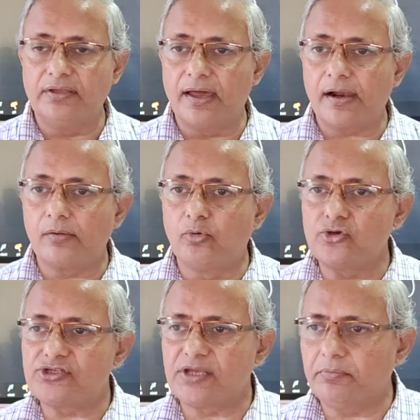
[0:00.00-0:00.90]
are
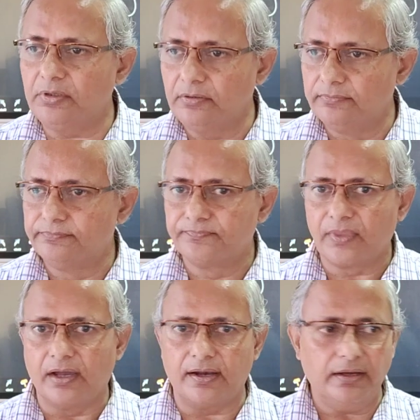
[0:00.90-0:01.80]
more stable,
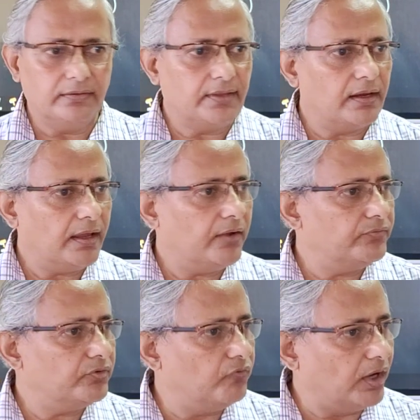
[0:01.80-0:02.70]
right, than
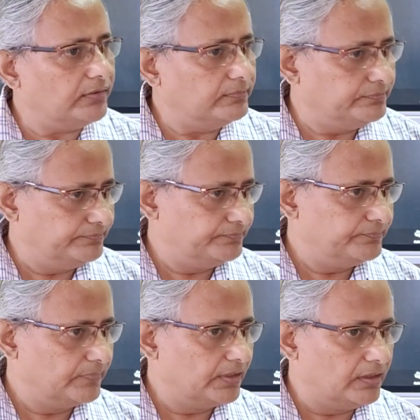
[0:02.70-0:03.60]
having one,
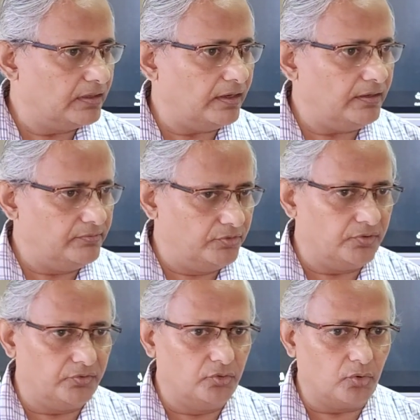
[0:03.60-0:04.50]
right?
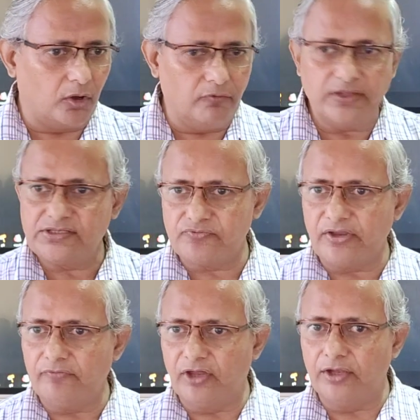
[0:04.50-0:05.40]
You always,
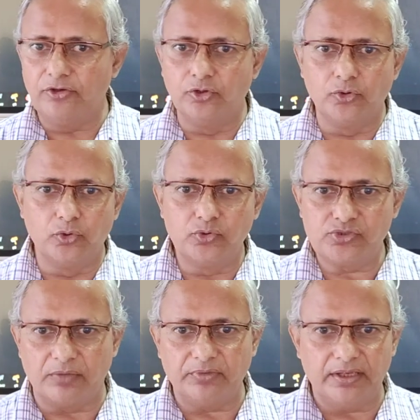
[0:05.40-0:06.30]
when you do
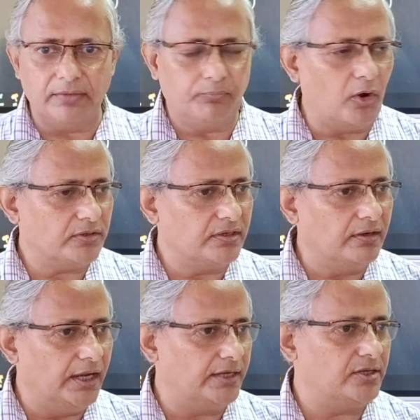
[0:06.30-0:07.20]
something
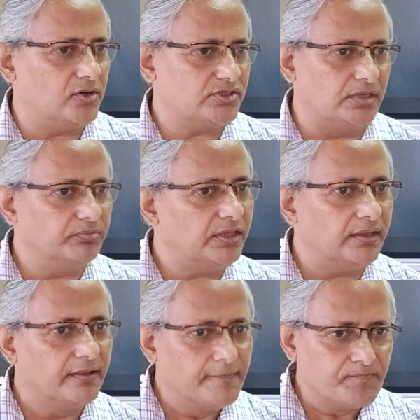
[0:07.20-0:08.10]
important, letter or
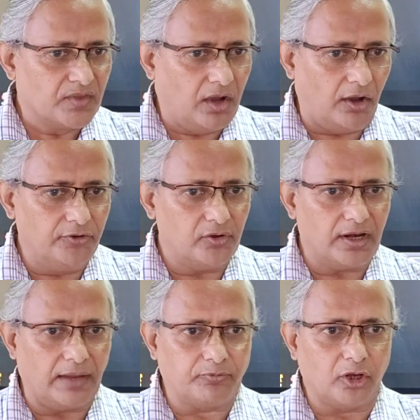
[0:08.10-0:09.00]
something on your
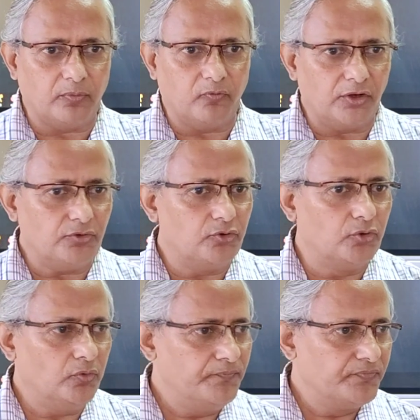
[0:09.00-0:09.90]
laptop, what
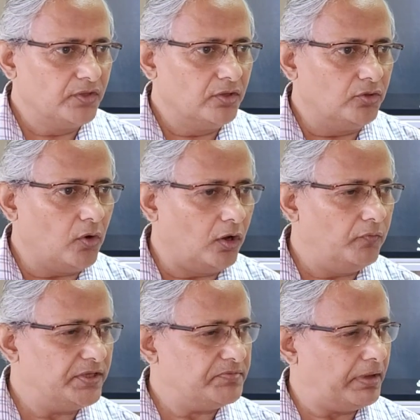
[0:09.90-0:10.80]
do? You
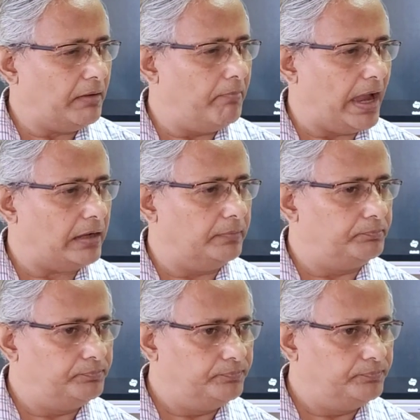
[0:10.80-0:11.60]
always make a backup.